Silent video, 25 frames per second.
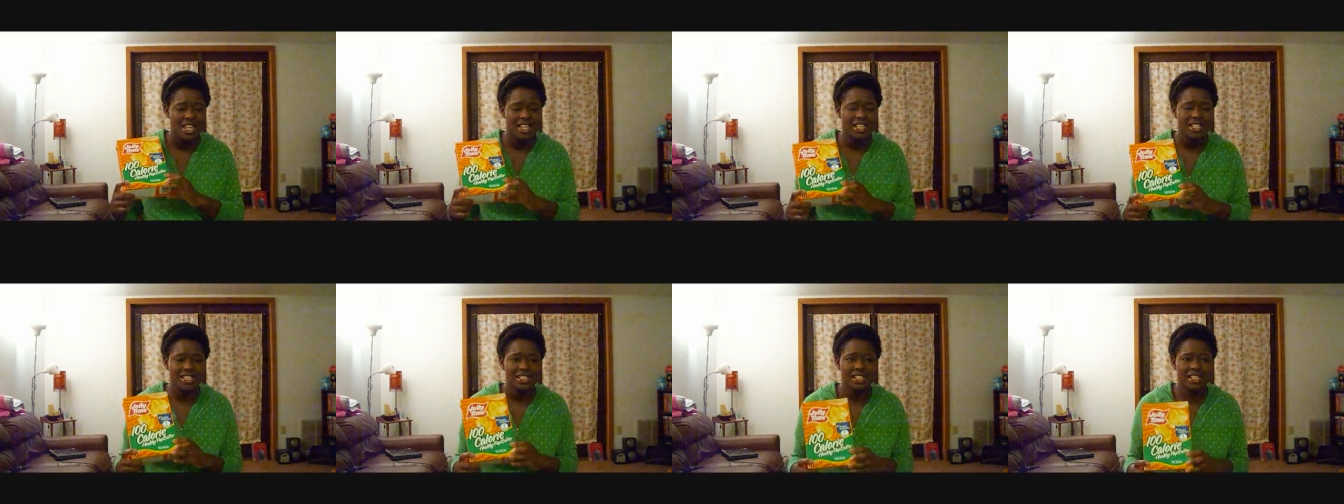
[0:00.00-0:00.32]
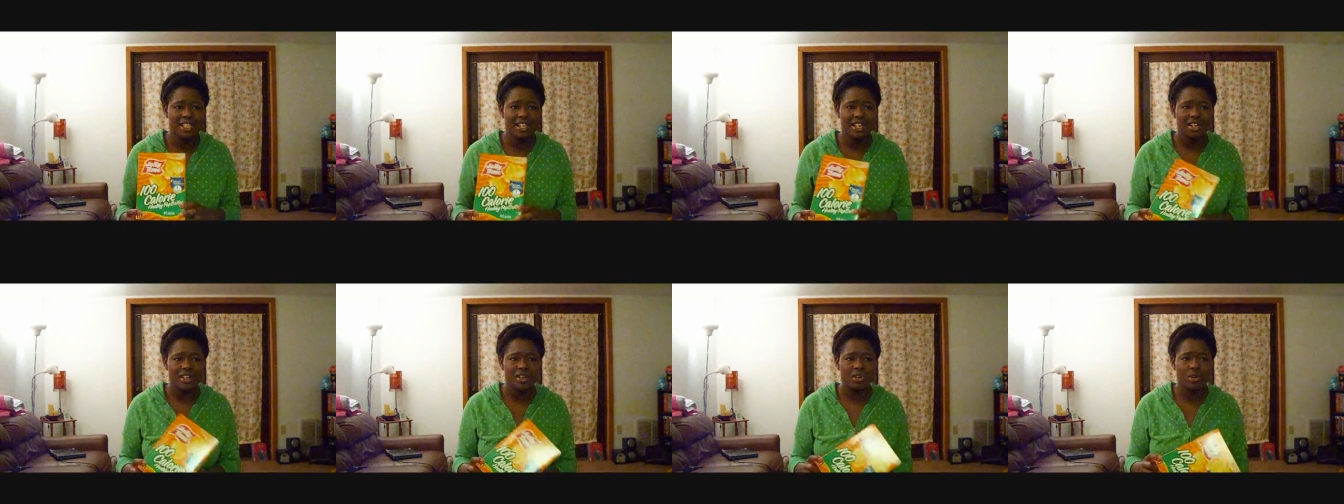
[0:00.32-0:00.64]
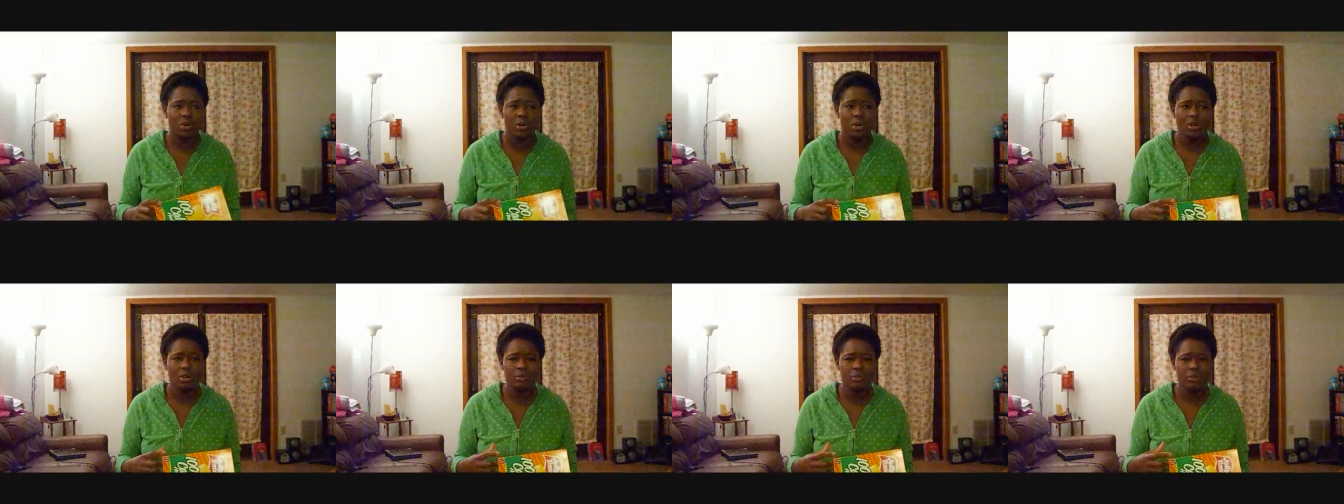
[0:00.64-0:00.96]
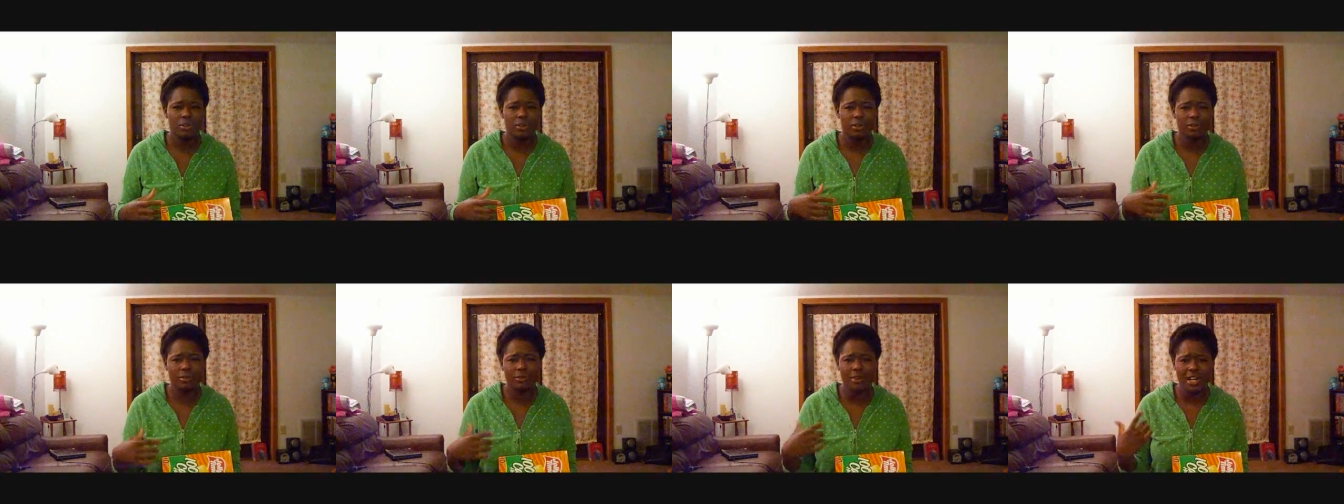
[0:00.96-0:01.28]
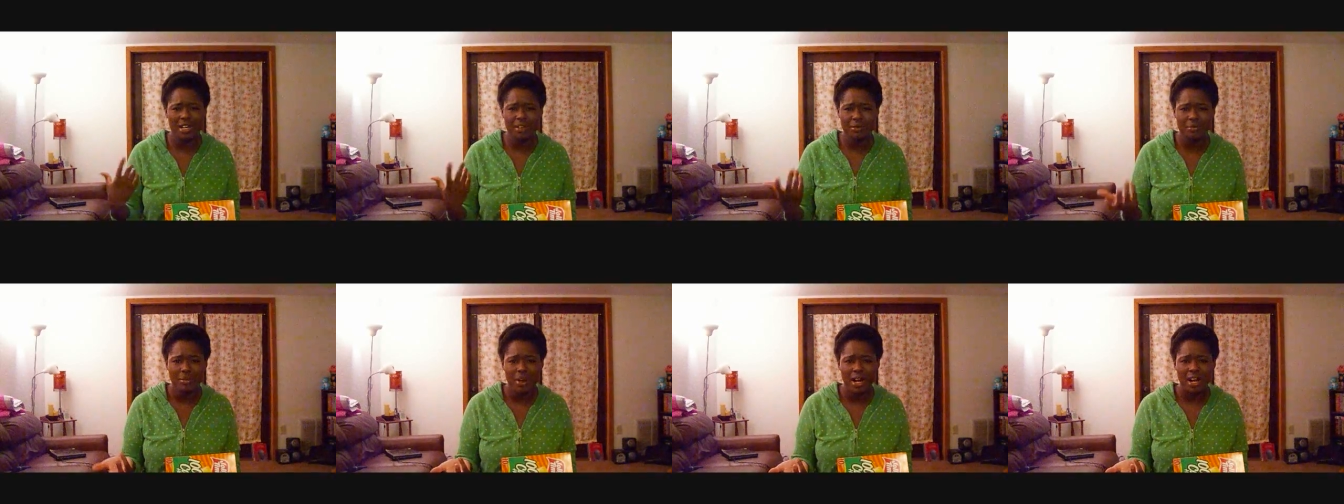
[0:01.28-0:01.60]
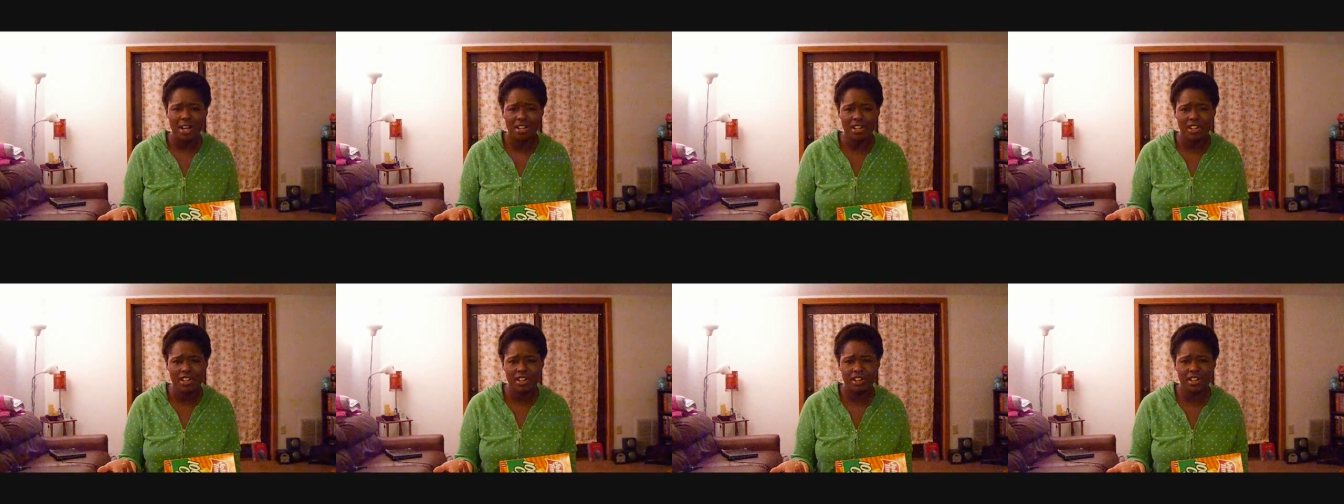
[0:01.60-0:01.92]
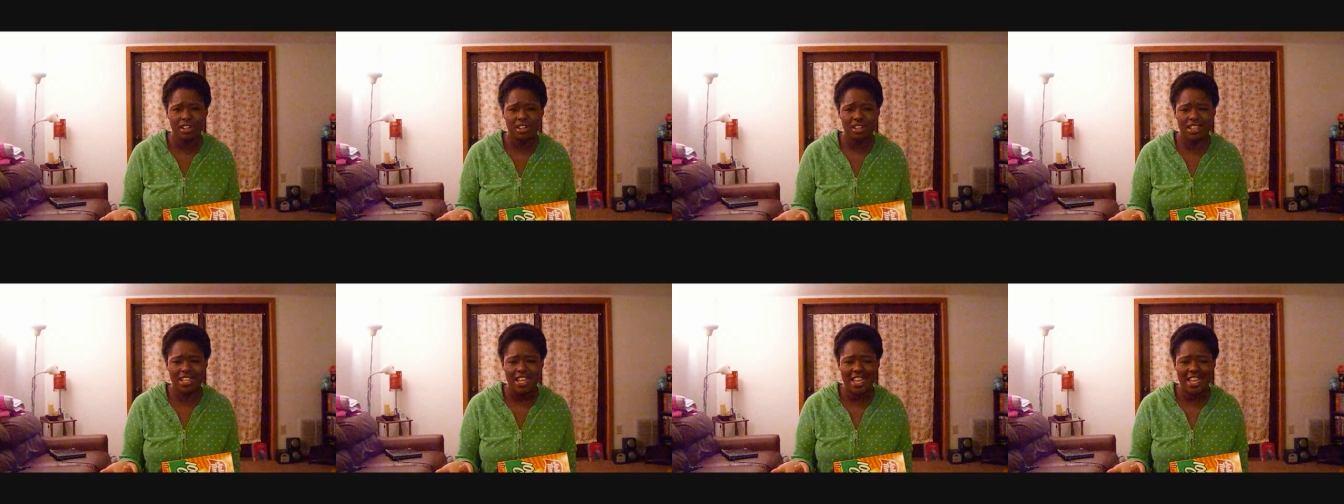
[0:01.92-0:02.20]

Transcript: is like Orville Redenbacher.